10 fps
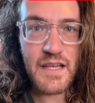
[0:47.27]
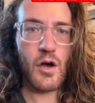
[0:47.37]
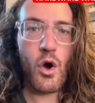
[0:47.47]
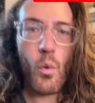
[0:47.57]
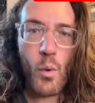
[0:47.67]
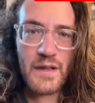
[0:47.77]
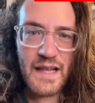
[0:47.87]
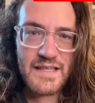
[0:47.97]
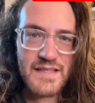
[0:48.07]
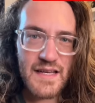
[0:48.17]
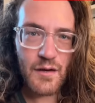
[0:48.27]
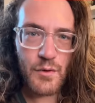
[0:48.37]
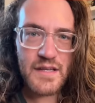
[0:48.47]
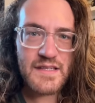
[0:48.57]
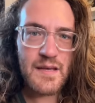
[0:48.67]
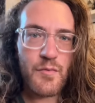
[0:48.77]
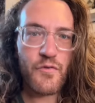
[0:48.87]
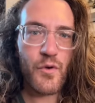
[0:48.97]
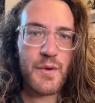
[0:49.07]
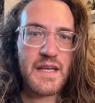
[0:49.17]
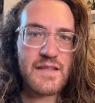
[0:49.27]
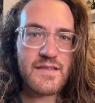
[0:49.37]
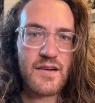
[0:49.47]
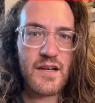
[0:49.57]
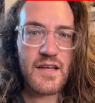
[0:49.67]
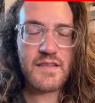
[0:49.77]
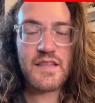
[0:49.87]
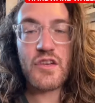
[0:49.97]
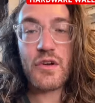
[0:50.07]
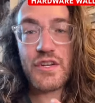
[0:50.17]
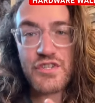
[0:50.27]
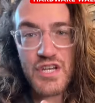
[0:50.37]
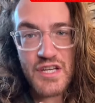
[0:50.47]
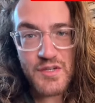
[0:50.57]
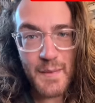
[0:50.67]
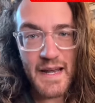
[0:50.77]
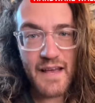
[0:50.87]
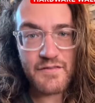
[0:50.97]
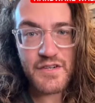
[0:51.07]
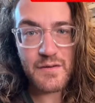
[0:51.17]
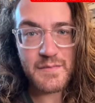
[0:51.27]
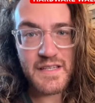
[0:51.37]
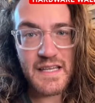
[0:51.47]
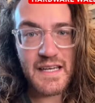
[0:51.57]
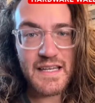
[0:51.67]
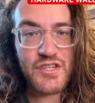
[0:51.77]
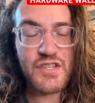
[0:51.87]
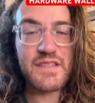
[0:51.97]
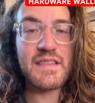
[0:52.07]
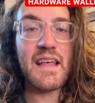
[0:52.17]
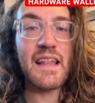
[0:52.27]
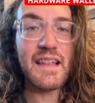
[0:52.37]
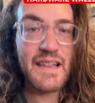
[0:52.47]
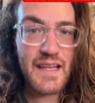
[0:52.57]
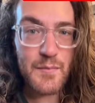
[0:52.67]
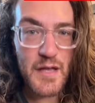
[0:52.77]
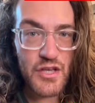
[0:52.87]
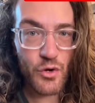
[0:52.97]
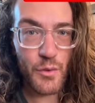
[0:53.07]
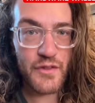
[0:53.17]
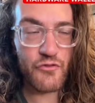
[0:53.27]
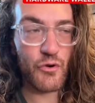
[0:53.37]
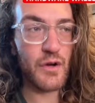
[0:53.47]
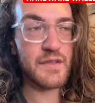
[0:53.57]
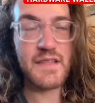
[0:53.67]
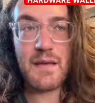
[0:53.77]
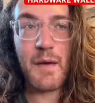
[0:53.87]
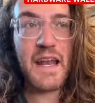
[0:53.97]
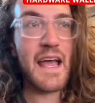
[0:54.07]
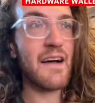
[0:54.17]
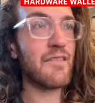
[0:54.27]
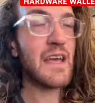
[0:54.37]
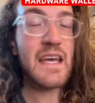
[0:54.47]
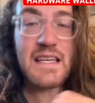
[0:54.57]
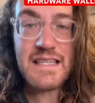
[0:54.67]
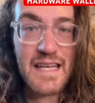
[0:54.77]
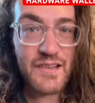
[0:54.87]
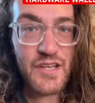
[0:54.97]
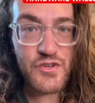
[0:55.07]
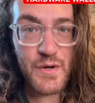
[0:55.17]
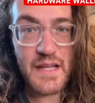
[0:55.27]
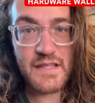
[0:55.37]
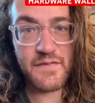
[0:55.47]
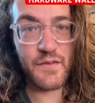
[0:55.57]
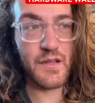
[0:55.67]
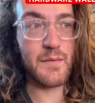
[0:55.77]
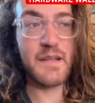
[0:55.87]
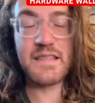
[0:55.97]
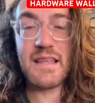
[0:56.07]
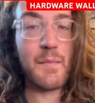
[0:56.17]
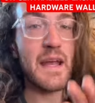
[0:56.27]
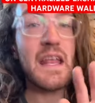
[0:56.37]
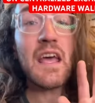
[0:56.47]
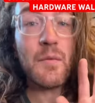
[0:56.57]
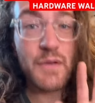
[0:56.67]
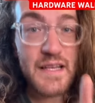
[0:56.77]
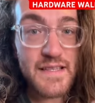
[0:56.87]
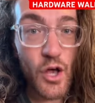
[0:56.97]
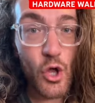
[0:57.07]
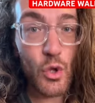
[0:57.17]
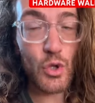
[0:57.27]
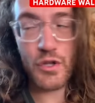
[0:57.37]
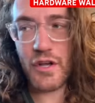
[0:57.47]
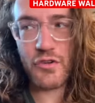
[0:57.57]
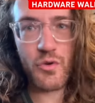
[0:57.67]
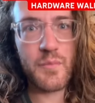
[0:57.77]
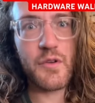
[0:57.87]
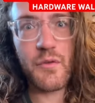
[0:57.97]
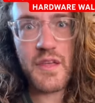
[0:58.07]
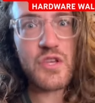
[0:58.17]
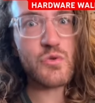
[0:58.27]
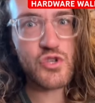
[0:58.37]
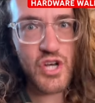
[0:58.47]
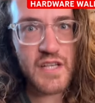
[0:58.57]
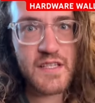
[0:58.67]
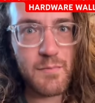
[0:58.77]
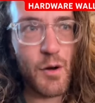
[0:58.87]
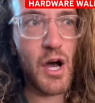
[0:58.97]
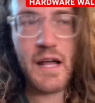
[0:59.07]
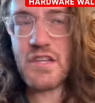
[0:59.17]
One last thing I want to say before we get started is that your exchange might have terms and conditions that limit your withdrawals. They might have daily transfer limits. They might place a hold on crypto that you just bought.